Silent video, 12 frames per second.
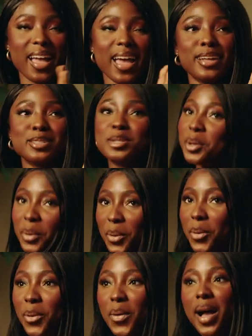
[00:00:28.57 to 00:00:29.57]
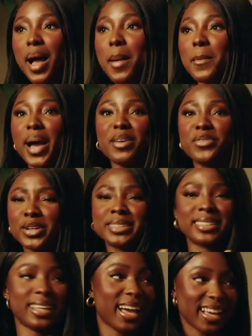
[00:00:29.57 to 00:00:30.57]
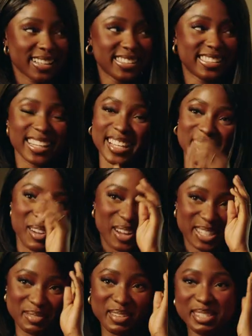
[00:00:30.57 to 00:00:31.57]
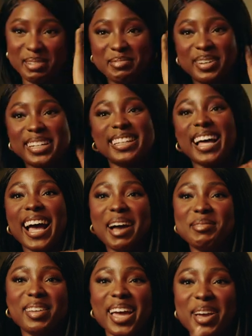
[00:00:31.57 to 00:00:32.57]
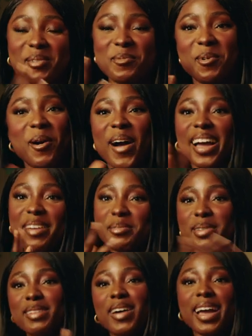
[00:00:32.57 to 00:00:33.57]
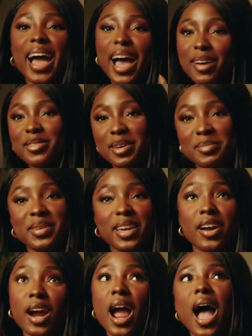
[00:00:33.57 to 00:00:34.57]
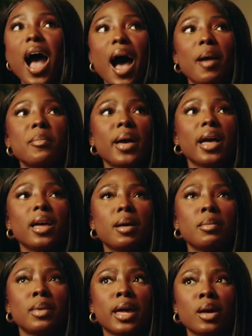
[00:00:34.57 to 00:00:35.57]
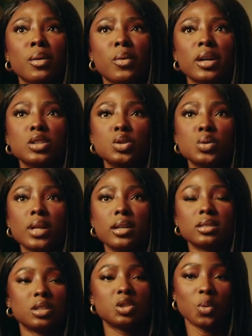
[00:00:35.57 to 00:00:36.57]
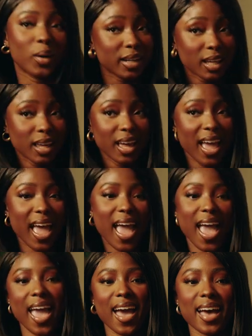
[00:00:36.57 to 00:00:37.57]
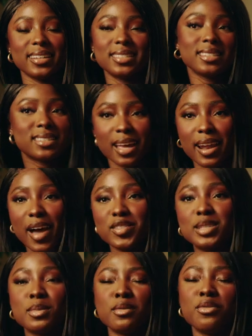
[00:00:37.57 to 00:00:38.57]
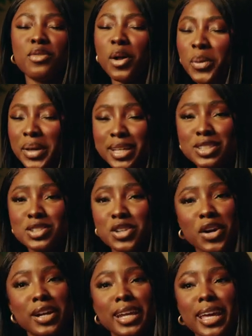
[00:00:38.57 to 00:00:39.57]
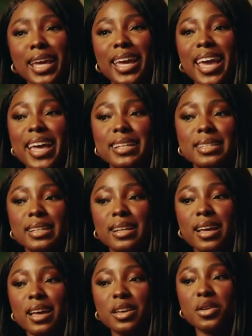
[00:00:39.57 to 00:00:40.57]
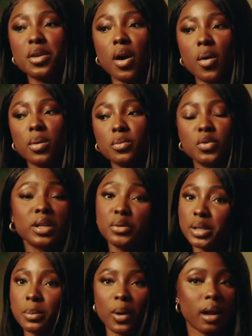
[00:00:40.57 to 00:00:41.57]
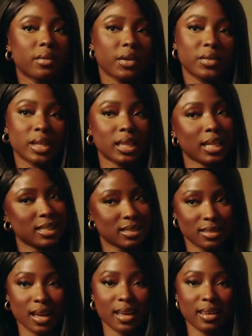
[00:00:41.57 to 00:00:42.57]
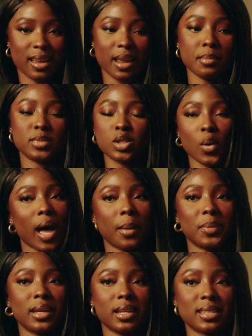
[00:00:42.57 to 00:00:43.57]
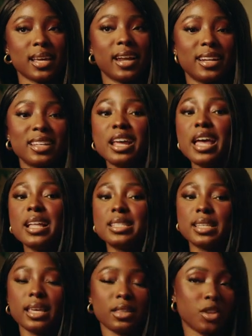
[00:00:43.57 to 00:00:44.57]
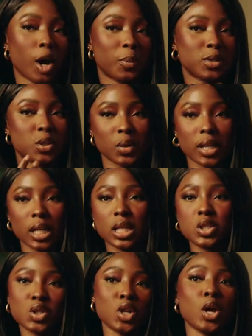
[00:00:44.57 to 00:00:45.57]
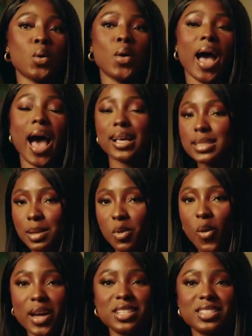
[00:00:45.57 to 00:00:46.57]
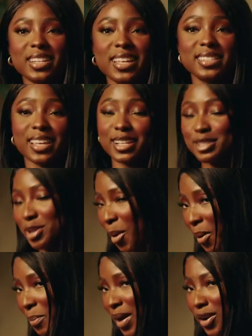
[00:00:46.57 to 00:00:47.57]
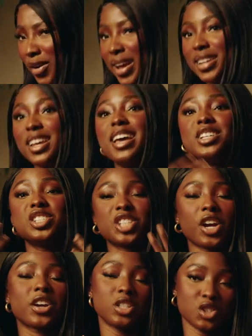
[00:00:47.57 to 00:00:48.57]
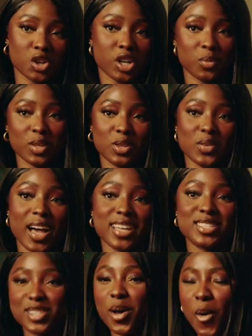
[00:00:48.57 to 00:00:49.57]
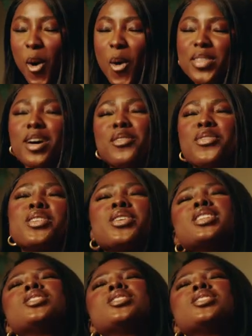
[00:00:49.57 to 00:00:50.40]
and two, my first guest is going to be somebody that I'm like, whoa, I can't even believe I have him here. I met him like, what, 2020, and since then I've just been following his journey and, you know, really proud of everything that he's done, and I'm so happy and excited to get the opportunity to ask him questions and get to know him better and share his journey with you guys. So without further